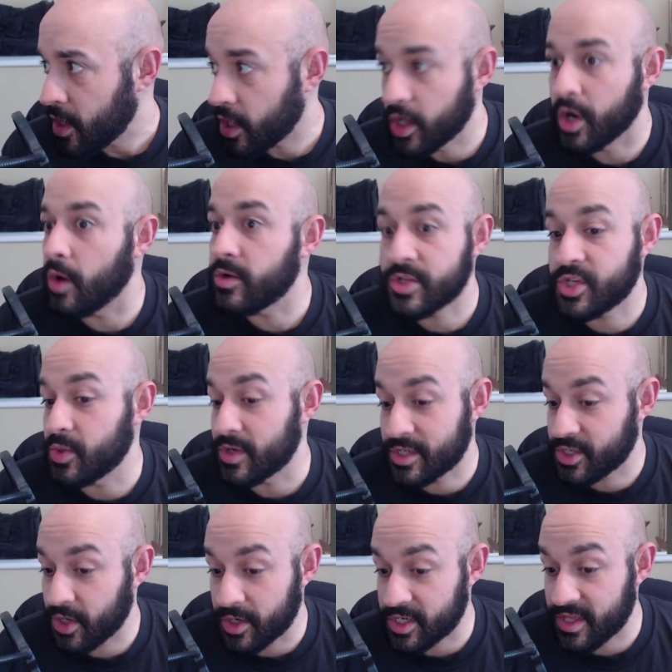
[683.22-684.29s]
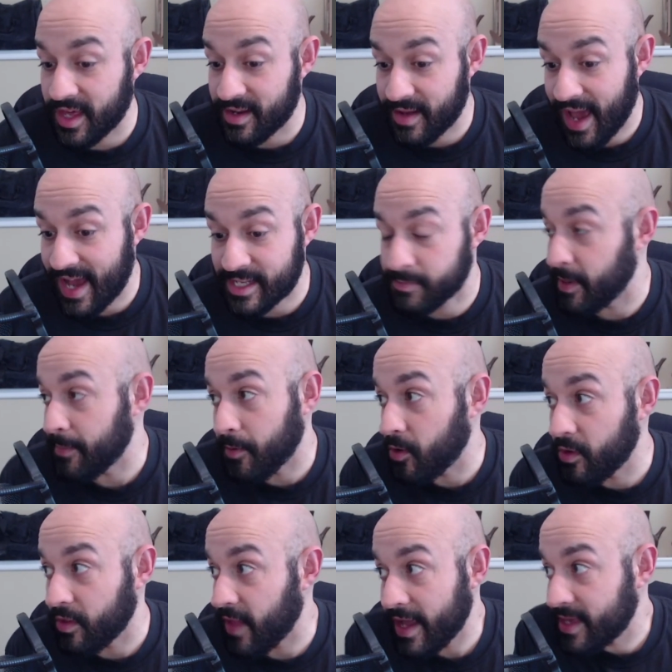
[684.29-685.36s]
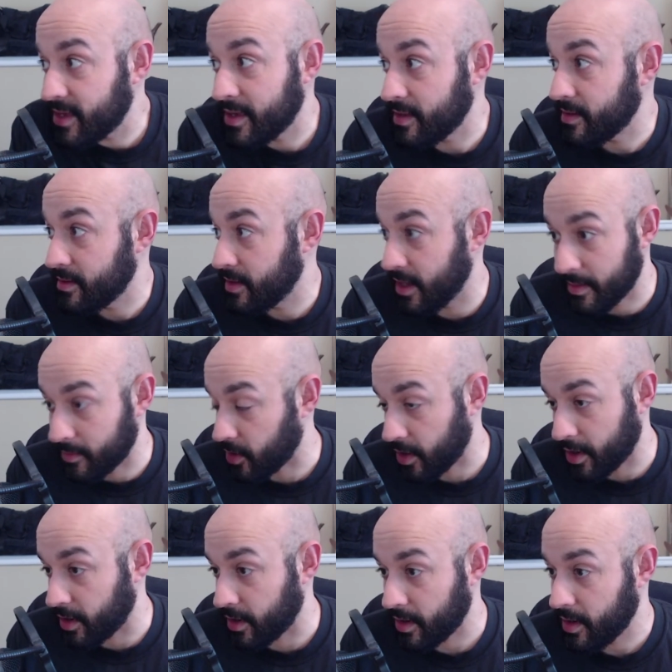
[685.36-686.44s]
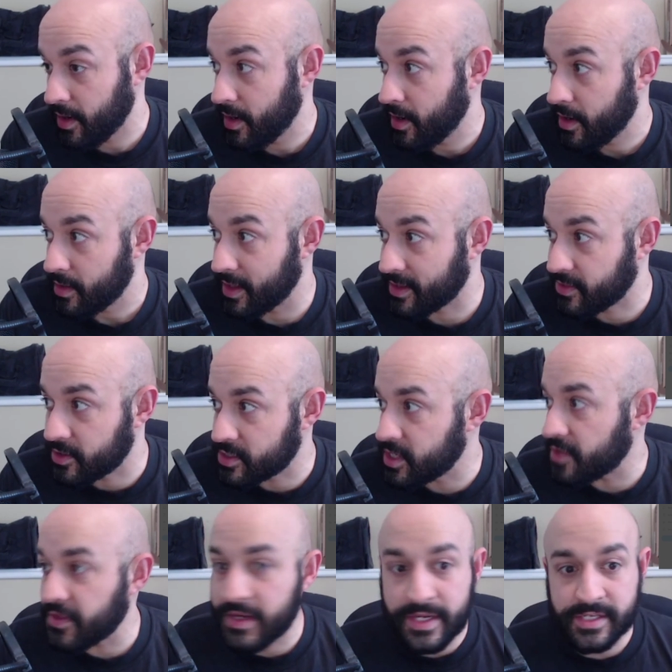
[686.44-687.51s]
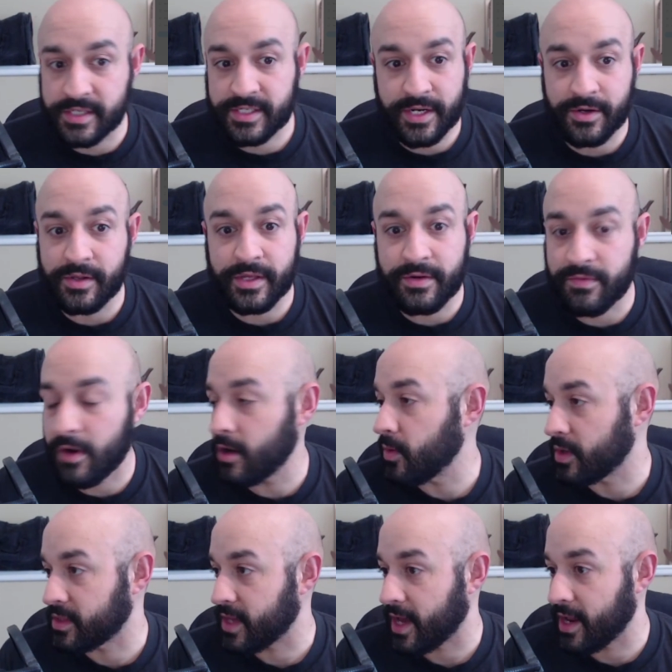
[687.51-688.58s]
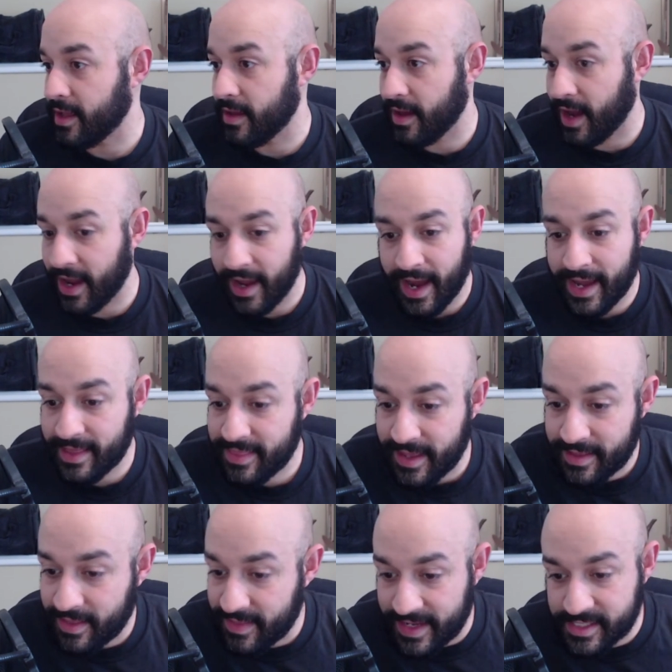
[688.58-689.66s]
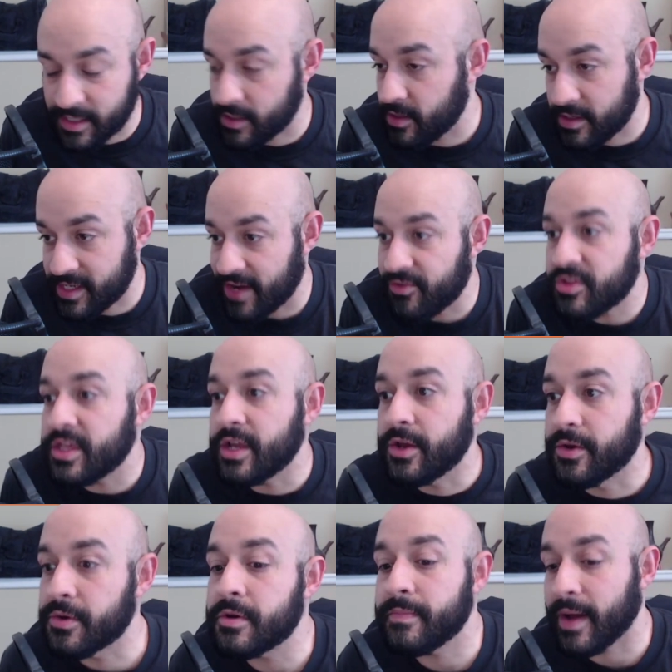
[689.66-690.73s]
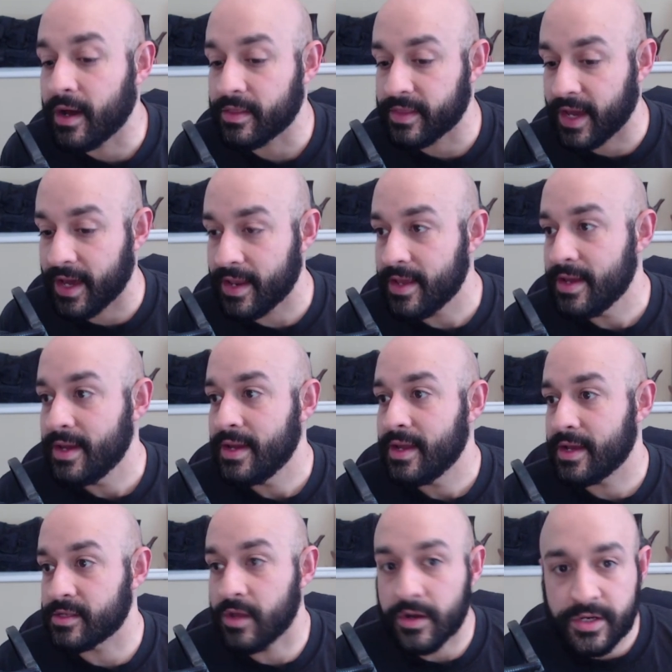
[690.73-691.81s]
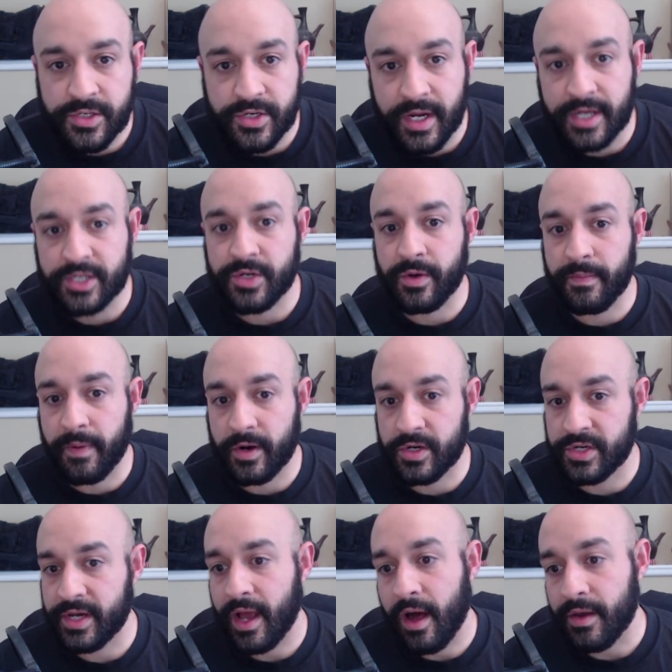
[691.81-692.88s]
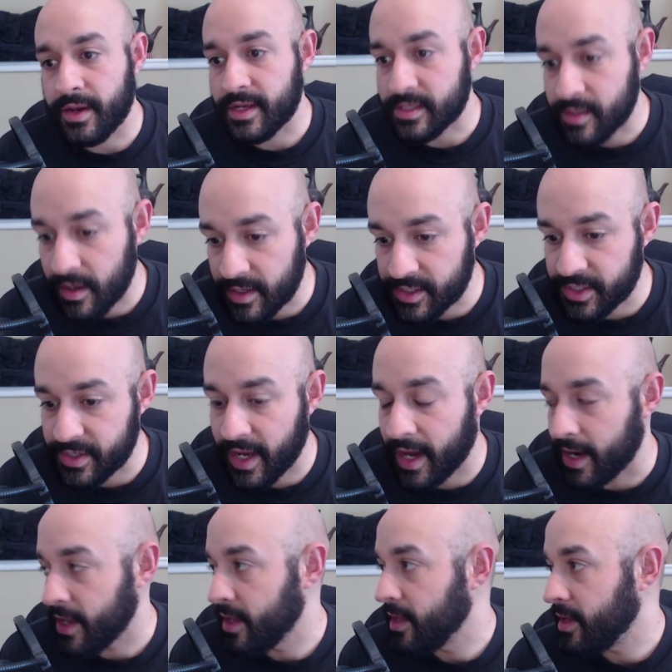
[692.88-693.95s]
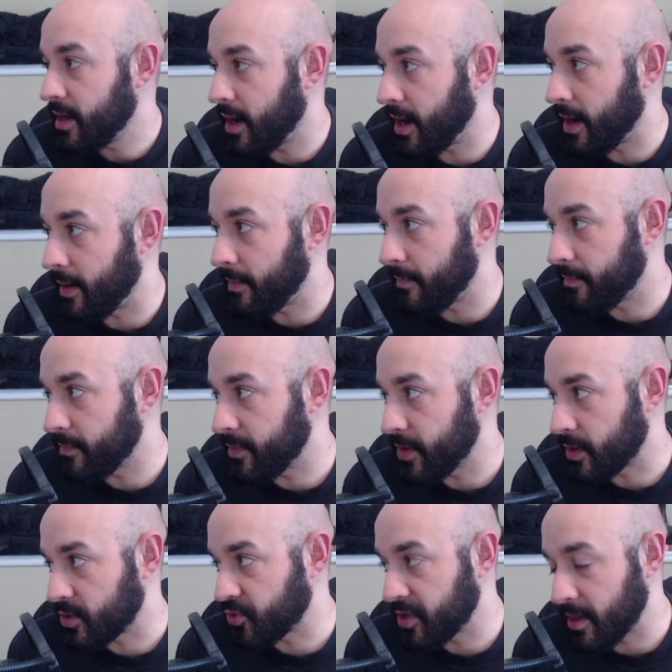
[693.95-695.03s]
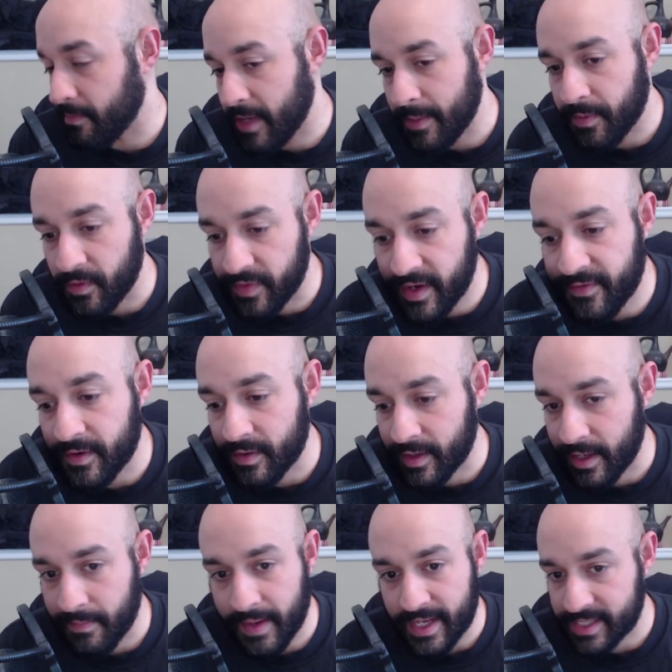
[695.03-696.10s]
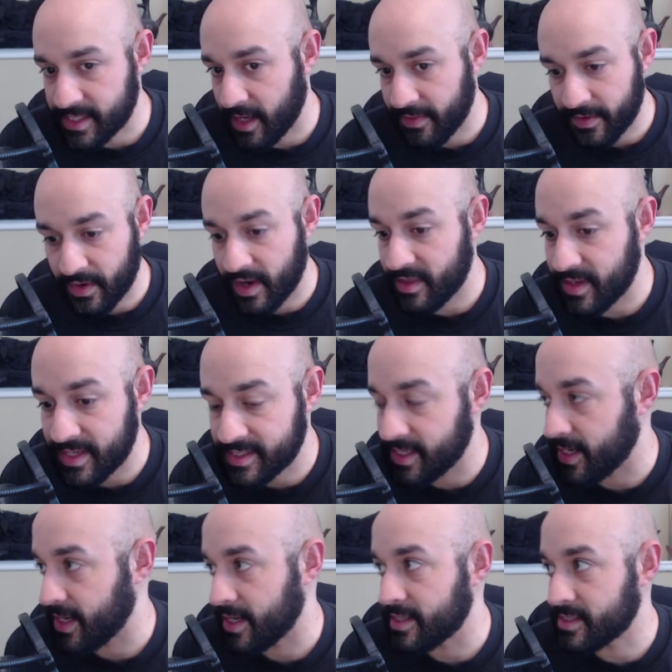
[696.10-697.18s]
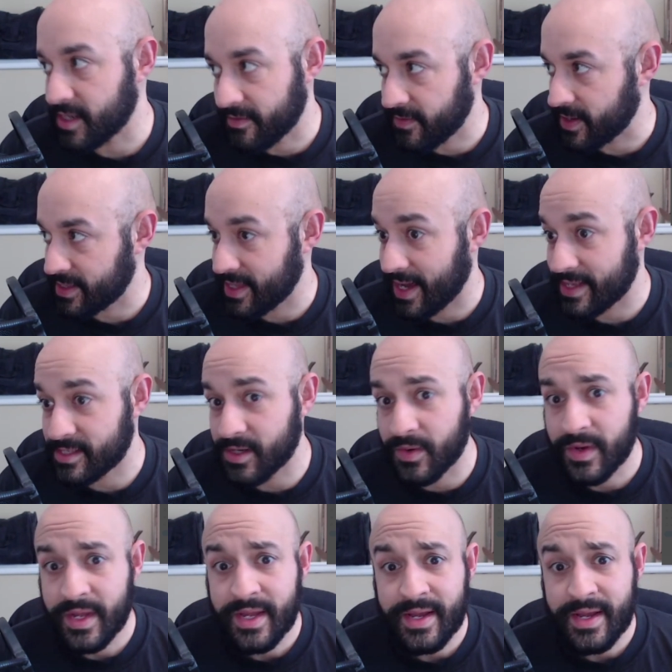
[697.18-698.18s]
goes to a church that has people like him or her. Like, there's nothing necessarily wrong with that. I think that there's everything good about that, as long as you're not showing partiality, as long as you're not, you know, treating people differently based on their ethnicity and stuff like that. So